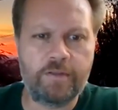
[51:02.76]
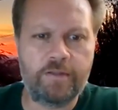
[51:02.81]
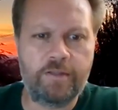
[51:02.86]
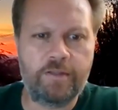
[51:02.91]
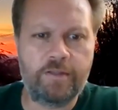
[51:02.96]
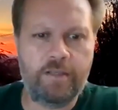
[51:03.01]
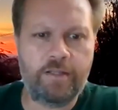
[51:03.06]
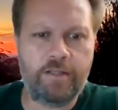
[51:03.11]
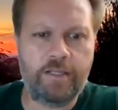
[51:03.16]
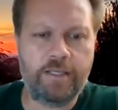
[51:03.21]

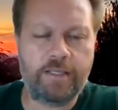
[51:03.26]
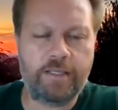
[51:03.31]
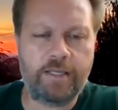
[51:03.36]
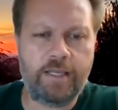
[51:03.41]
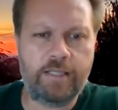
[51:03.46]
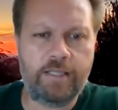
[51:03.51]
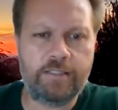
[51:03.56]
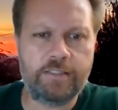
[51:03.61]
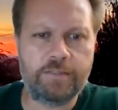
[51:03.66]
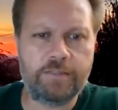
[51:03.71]
They're like,
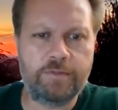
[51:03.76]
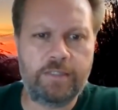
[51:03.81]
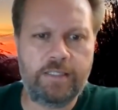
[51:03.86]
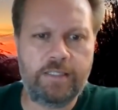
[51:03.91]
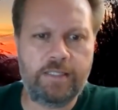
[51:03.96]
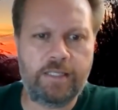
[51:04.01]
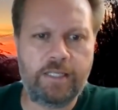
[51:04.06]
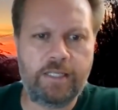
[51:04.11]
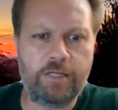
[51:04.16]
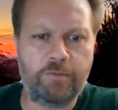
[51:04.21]
I just
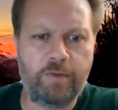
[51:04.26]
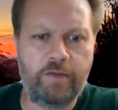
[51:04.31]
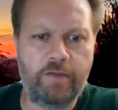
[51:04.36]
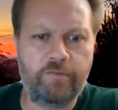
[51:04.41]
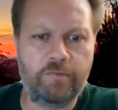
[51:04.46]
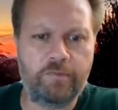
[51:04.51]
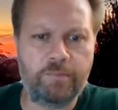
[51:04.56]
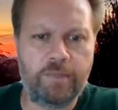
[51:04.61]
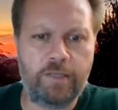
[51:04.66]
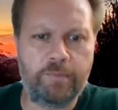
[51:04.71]
need to get away
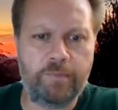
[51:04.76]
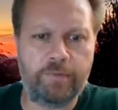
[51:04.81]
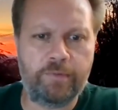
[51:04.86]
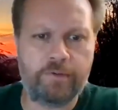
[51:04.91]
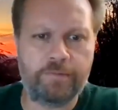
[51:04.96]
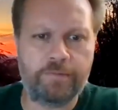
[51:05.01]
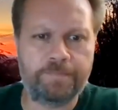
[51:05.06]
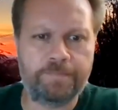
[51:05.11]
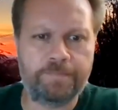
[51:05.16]
from people.